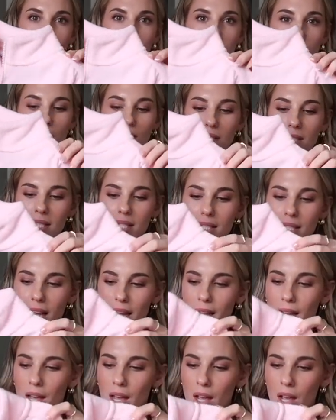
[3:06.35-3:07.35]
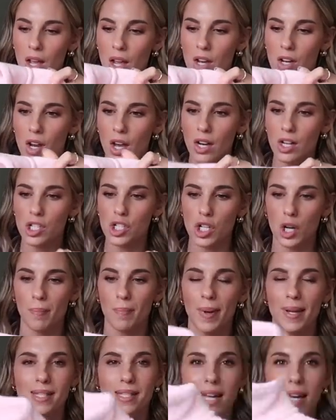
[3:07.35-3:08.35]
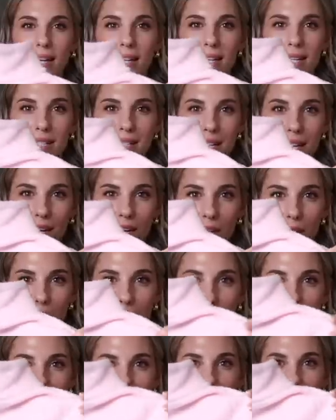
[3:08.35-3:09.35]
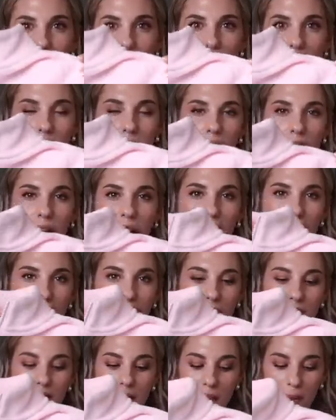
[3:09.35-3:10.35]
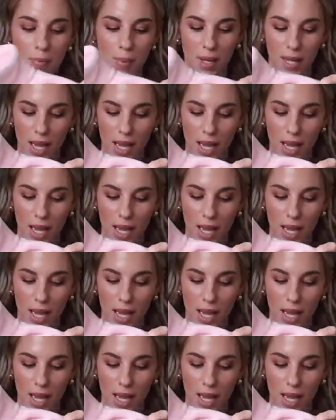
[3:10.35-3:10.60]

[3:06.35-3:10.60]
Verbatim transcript: So this is like not a Sherpa, it's kind of like a terry material, little half zip.